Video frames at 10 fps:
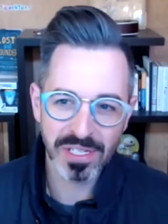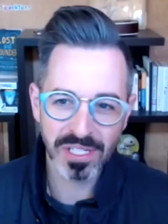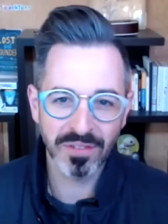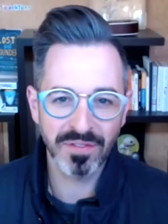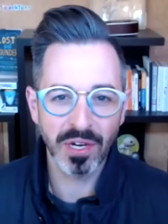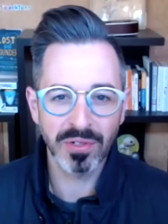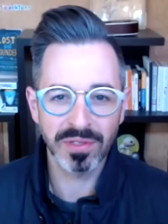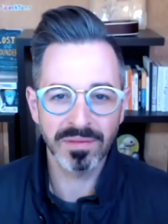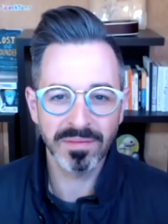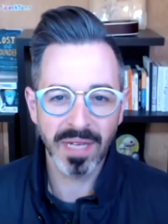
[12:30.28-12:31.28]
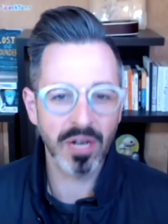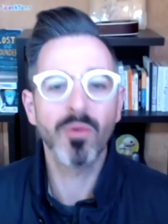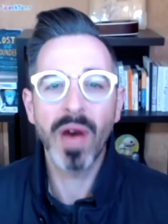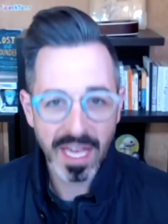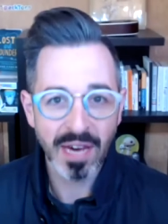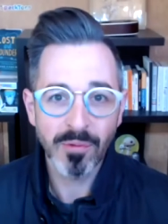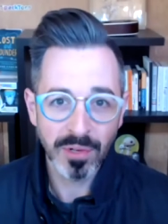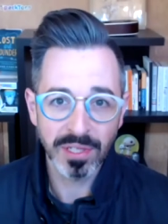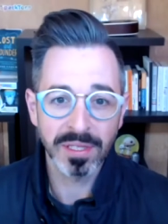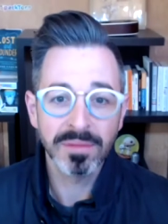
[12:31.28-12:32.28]
to vote in a way that
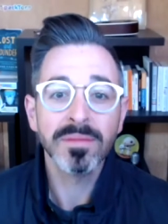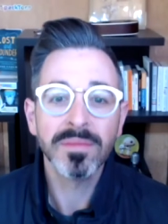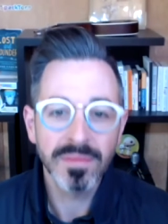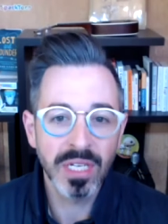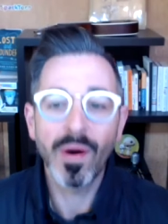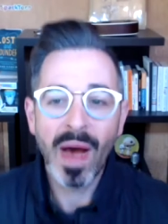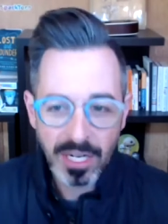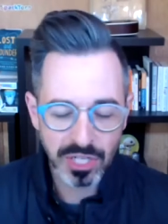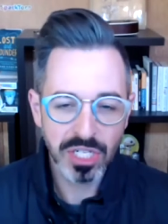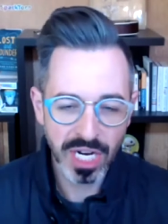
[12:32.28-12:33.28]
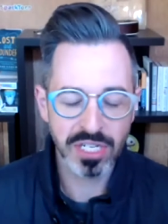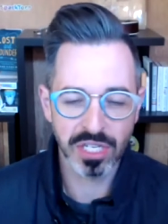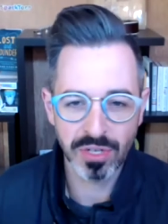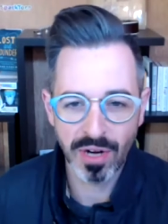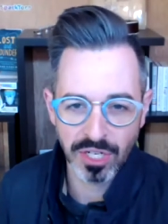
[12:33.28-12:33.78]
will you know actually change the structure